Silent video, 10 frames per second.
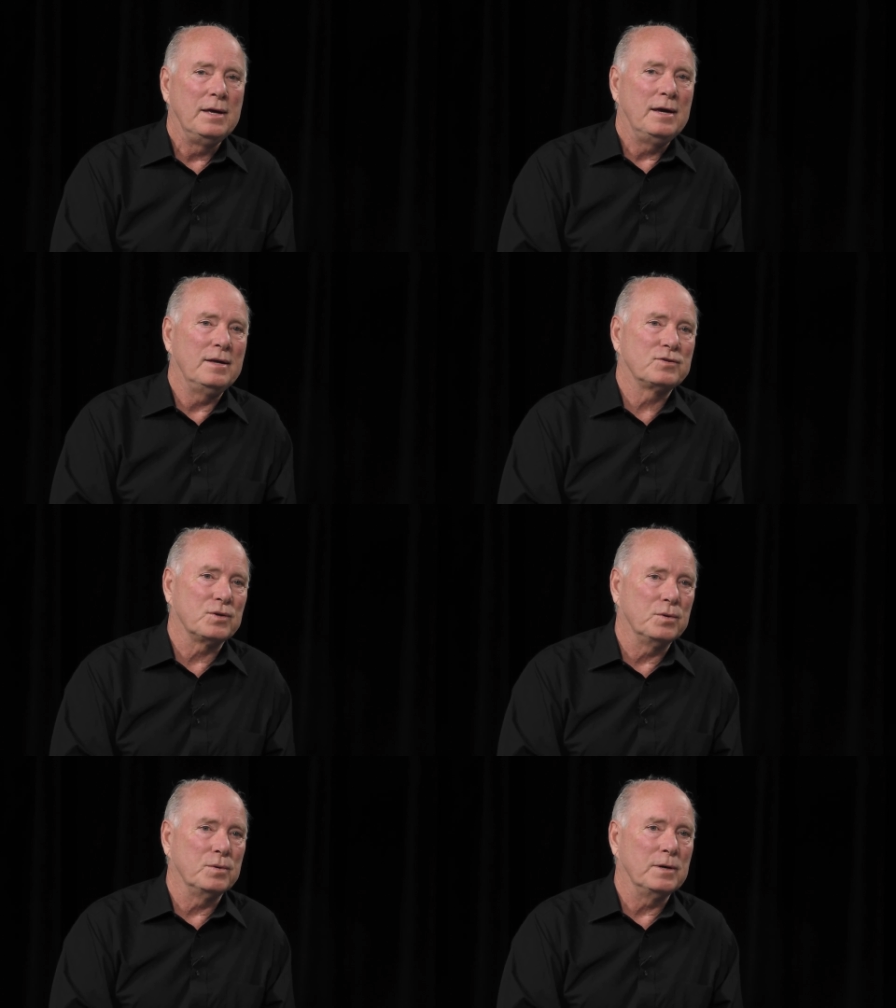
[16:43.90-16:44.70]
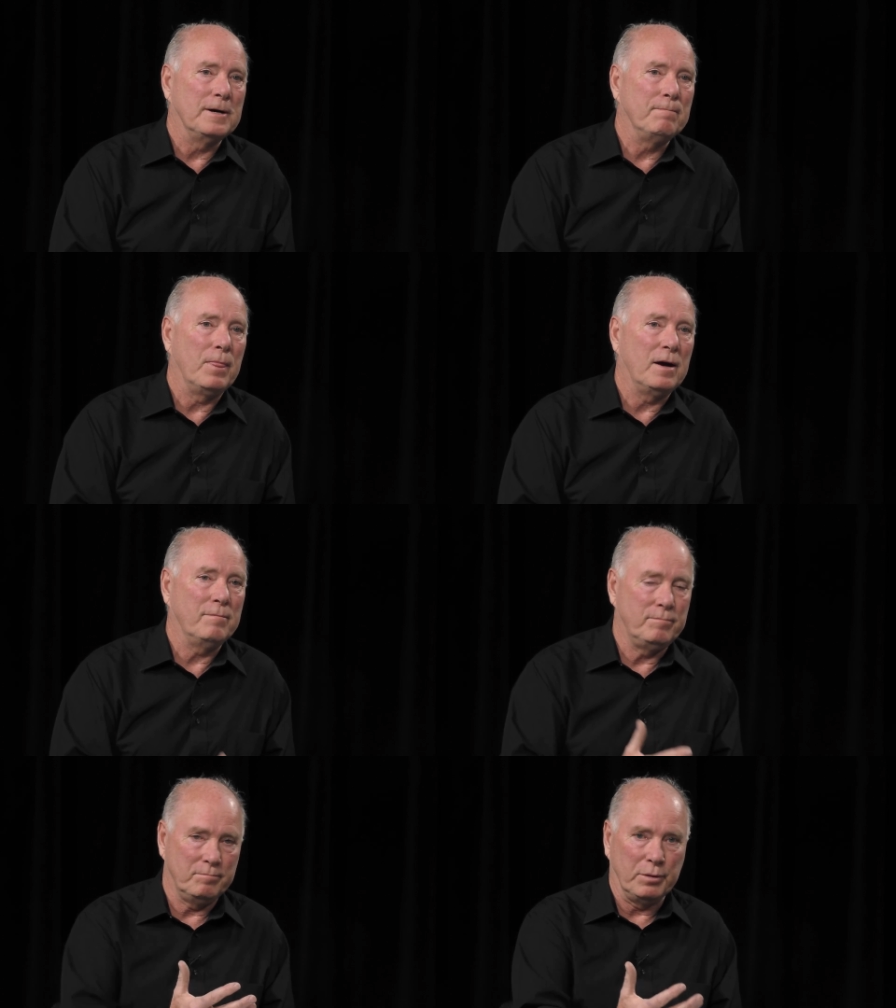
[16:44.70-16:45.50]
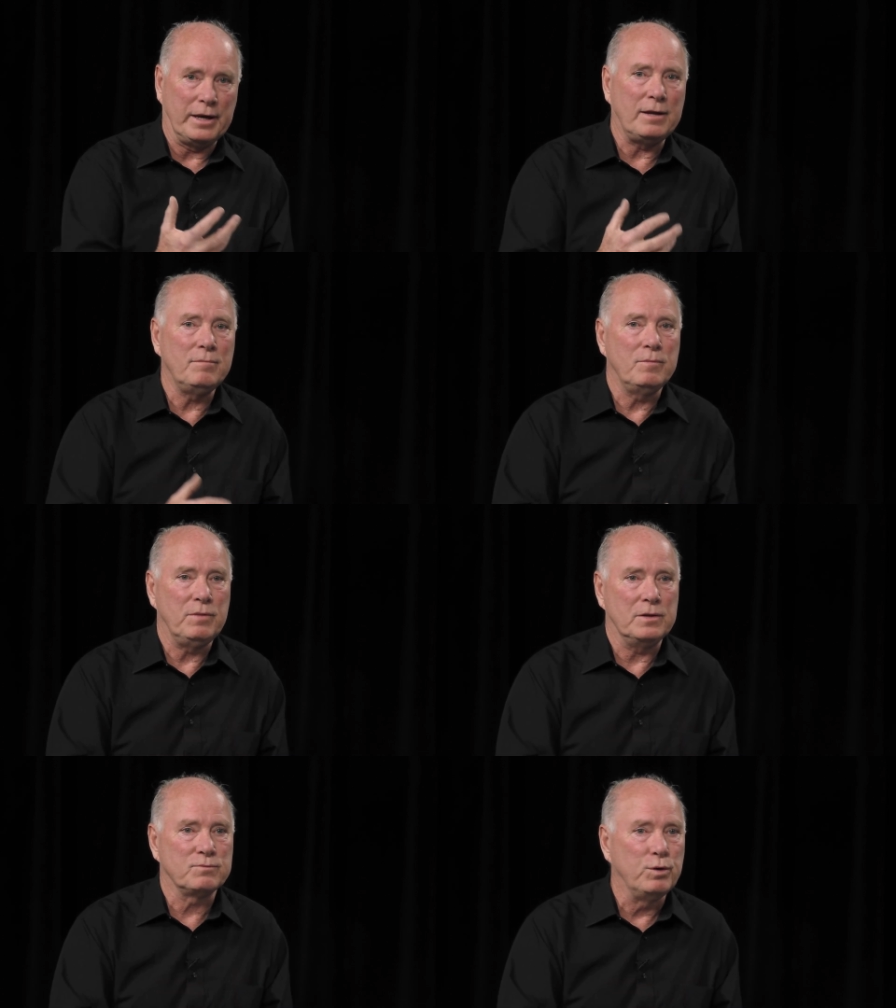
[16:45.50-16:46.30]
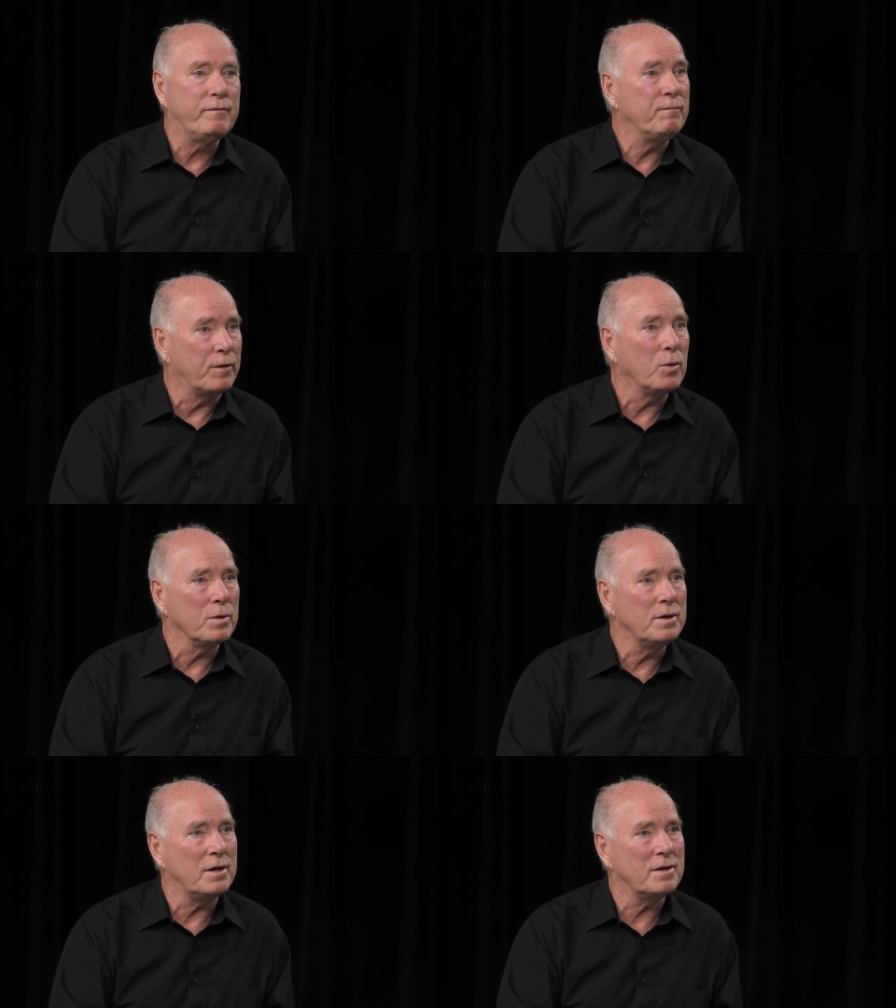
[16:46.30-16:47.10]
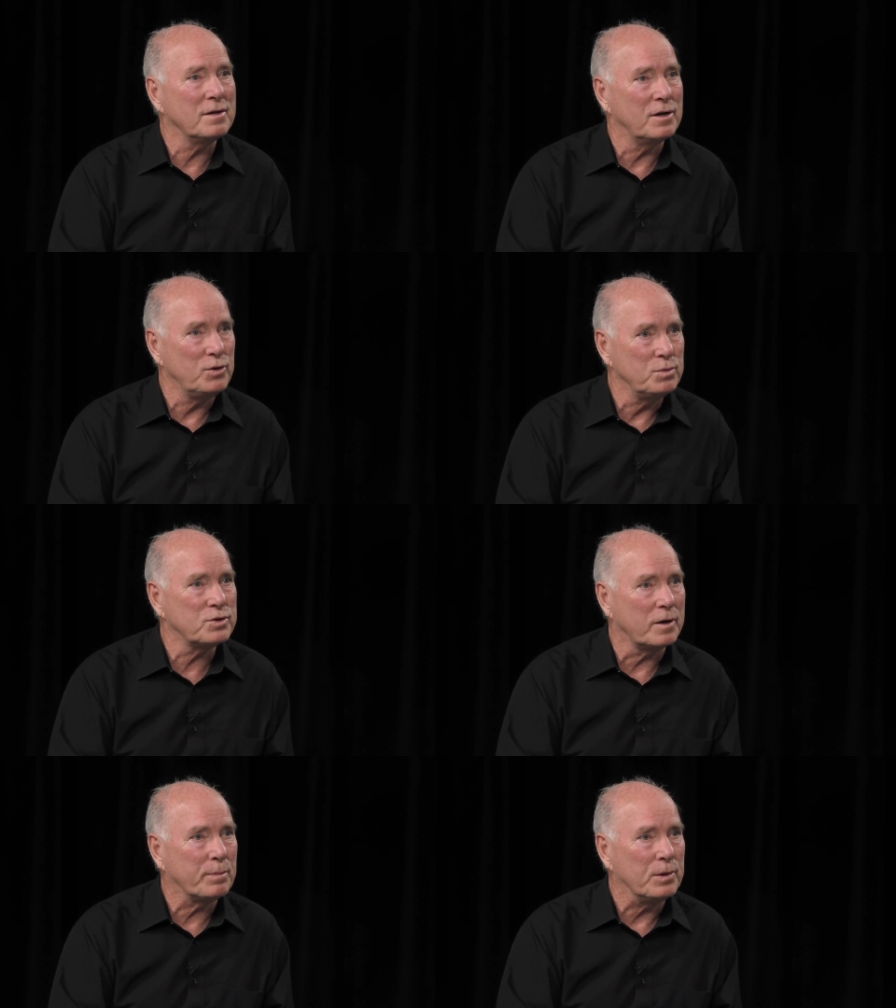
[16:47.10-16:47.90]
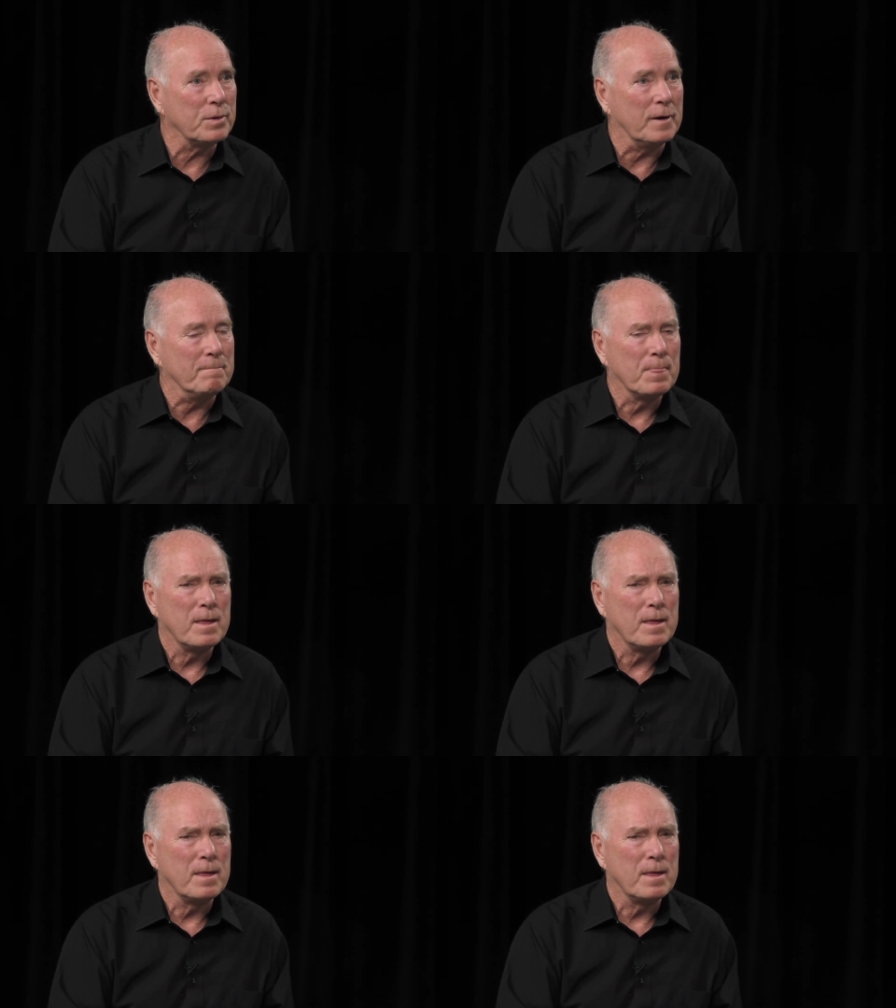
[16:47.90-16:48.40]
And so uh, uh, Blaine is moving forward and going to use our program.